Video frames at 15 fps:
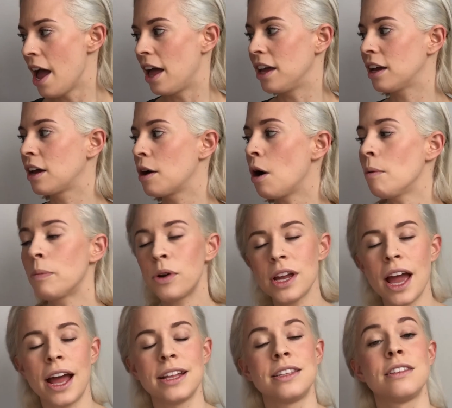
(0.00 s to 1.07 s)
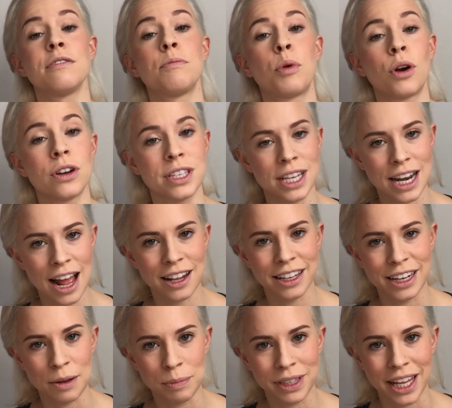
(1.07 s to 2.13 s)
A comprehensive
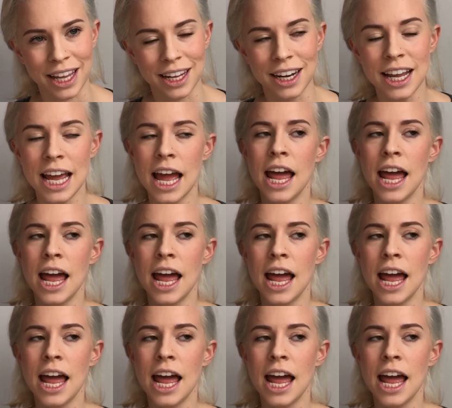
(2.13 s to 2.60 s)
personality plan.